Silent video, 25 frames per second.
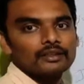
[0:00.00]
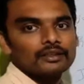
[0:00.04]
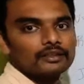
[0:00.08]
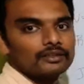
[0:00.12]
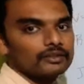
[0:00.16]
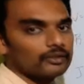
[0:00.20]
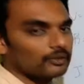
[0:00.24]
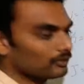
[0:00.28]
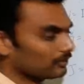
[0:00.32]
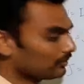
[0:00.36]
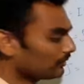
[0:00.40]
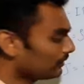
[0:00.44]

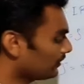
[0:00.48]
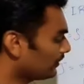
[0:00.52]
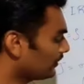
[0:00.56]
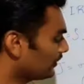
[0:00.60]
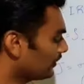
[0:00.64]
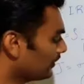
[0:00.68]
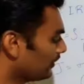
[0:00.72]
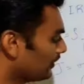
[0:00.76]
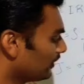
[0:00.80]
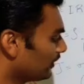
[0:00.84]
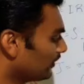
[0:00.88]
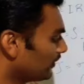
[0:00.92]
so
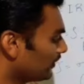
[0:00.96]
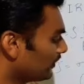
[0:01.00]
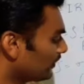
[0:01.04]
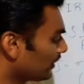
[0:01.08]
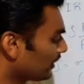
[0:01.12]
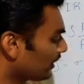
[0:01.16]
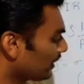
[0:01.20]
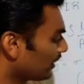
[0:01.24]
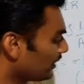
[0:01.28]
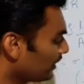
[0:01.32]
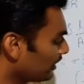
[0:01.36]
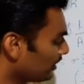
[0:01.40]
this is
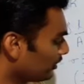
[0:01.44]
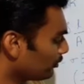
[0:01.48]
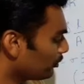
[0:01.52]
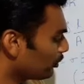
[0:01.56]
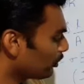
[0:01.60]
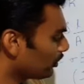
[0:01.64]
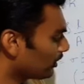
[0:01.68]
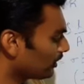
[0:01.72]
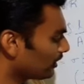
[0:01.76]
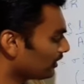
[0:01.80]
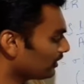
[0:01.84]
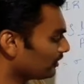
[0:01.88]
again an
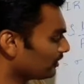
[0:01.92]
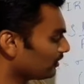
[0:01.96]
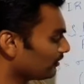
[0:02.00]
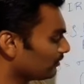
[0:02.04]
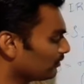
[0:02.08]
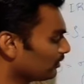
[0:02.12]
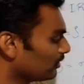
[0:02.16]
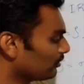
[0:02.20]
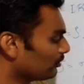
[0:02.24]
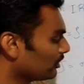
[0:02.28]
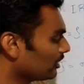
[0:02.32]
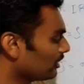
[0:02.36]
important
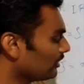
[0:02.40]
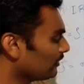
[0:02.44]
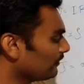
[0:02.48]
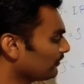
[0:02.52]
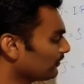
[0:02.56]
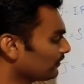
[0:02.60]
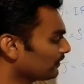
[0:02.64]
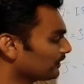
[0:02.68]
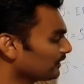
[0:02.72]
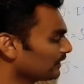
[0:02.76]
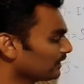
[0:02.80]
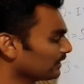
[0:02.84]
formula.
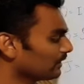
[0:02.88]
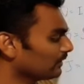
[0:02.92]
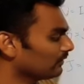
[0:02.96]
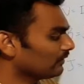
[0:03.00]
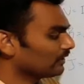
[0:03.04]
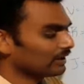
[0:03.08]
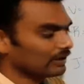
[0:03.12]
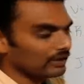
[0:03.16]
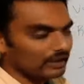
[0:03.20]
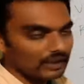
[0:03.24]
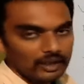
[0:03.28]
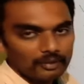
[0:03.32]

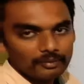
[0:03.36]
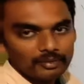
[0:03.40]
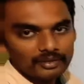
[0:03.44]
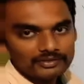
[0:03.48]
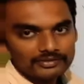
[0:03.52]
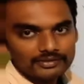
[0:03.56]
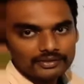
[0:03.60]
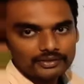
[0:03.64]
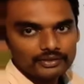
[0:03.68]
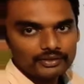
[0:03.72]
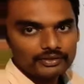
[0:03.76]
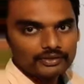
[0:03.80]
When the
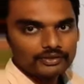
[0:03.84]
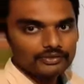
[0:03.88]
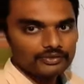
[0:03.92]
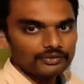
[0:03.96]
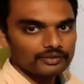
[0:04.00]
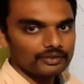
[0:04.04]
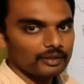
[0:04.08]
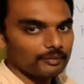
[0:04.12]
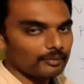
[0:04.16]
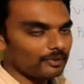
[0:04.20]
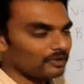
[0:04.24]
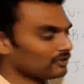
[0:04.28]

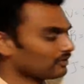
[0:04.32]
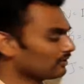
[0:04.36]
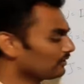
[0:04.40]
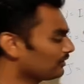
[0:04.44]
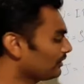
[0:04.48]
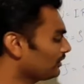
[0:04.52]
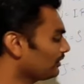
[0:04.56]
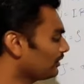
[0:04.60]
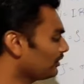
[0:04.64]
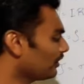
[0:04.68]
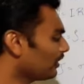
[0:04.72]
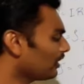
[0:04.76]

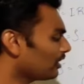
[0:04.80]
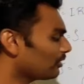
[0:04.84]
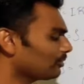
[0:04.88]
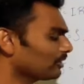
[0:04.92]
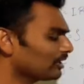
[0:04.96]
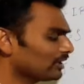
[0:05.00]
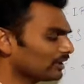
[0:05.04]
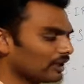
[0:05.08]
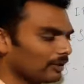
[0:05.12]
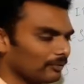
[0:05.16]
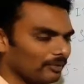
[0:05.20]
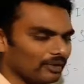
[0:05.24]
dimensions are
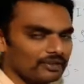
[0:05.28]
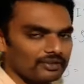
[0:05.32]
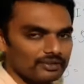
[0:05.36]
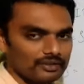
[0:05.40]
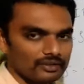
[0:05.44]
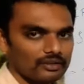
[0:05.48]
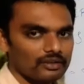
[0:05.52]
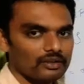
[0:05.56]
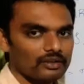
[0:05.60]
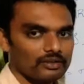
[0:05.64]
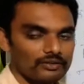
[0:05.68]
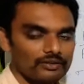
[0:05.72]
normally
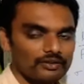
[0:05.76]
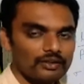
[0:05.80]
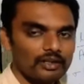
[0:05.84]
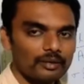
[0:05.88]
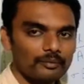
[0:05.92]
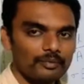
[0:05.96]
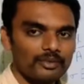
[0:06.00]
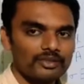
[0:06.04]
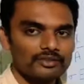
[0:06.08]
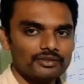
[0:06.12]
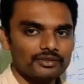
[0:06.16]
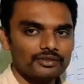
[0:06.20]

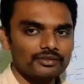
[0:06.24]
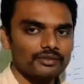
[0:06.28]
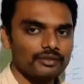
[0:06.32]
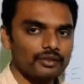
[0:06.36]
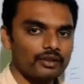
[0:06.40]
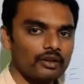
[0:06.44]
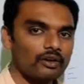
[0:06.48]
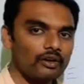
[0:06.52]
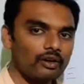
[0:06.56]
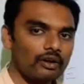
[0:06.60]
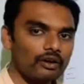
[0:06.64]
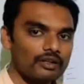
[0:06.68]
dimensions
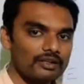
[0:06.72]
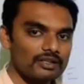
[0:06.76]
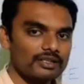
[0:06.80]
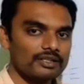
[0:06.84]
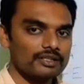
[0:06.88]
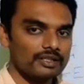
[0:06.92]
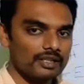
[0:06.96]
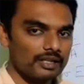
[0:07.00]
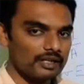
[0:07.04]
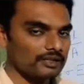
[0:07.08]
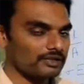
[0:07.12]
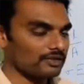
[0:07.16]
are not
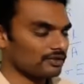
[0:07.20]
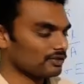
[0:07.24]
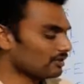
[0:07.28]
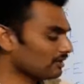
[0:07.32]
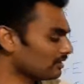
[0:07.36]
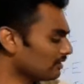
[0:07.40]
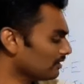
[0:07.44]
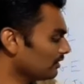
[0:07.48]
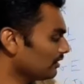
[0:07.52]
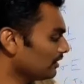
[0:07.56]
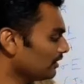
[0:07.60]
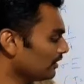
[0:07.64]

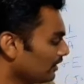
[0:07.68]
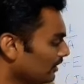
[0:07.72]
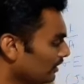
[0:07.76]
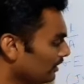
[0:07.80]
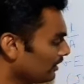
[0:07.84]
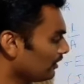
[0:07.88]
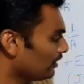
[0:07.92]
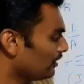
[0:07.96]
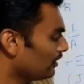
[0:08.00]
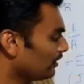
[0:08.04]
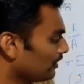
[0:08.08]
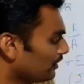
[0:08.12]
changed
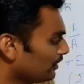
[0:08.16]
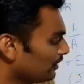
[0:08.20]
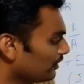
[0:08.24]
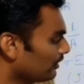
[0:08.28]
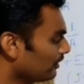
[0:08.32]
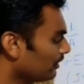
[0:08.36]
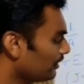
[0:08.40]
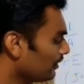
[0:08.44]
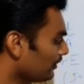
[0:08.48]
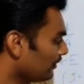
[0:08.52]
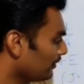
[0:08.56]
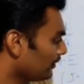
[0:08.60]

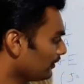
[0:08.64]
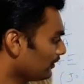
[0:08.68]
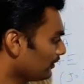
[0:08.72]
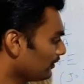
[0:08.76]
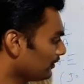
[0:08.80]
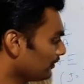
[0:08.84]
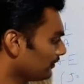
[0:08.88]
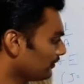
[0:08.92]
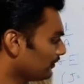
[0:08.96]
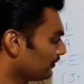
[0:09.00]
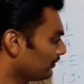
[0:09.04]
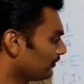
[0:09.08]

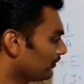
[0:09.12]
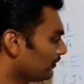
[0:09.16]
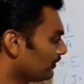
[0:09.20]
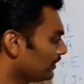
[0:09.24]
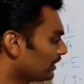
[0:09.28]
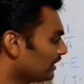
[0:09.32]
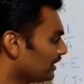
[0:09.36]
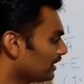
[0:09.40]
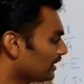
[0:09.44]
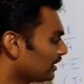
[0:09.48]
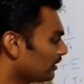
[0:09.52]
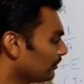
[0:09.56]

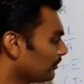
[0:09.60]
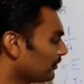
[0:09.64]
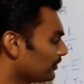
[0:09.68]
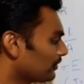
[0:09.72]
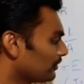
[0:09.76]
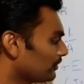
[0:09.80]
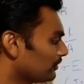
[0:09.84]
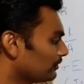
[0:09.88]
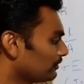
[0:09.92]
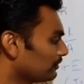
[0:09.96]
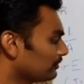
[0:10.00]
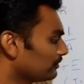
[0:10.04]
when it comes
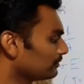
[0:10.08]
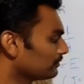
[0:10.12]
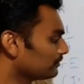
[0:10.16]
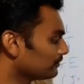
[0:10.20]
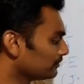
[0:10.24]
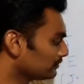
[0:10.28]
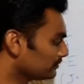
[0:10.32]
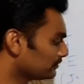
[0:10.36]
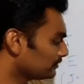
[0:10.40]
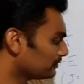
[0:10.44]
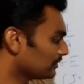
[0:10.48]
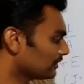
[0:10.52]
to
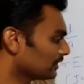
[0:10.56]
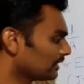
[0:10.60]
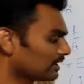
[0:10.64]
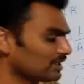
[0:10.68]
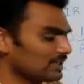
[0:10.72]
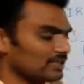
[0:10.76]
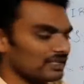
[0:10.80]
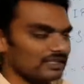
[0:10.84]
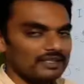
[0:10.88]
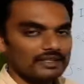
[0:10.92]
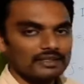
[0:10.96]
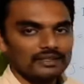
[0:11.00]

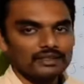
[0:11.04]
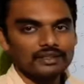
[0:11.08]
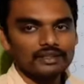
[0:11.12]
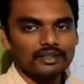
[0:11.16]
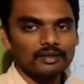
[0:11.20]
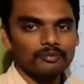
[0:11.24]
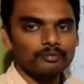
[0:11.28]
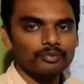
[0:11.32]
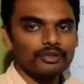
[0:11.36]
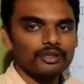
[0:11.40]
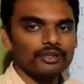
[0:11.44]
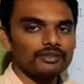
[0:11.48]
changing the
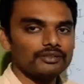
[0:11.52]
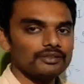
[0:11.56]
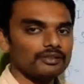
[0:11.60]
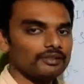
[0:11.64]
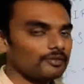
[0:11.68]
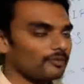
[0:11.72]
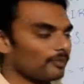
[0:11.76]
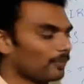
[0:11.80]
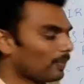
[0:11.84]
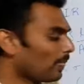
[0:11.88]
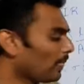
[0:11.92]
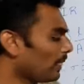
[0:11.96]
temperature,
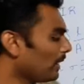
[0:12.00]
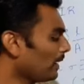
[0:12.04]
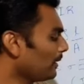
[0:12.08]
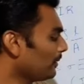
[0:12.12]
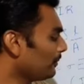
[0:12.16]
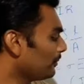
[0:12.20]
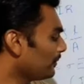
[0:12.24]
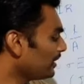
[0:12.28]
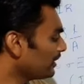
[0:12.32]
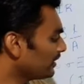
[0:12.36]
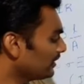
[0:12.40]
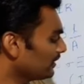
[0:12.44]

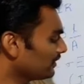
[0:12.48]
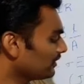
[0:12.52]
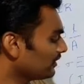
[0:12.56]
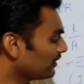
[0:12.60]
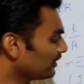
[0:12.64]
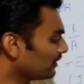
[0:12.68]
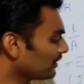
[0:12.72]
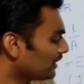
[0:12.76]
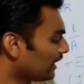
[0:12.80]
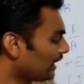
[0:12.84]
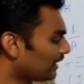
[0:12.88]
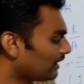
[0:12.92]
but this is
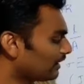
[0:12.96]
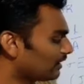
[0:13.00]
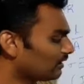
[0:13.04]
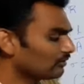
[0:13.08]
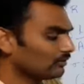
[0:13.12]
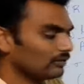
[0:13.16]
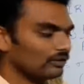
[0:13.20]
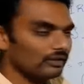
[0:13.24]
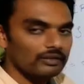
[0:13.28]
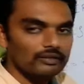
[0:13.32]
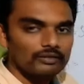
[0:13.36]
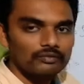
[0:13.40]
the
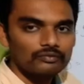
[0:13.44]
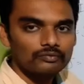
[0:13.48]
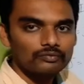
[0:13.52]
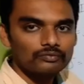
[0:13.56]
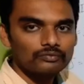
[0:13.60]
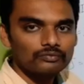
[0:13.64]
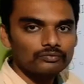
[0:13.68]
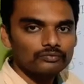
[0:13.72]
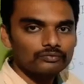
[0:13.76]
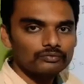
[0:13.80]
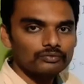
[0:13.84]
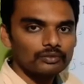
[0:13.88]
standard
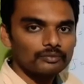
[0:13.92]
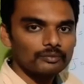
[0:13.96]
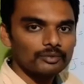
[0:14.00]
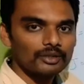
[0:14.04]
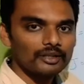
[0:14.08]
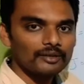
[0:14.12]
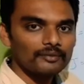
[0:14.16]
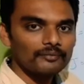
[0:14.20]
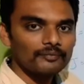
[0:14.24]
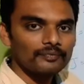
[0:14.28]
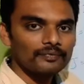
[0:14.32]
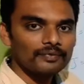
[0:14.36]

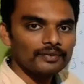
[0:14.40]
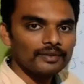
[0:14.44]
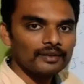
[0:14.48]
formula,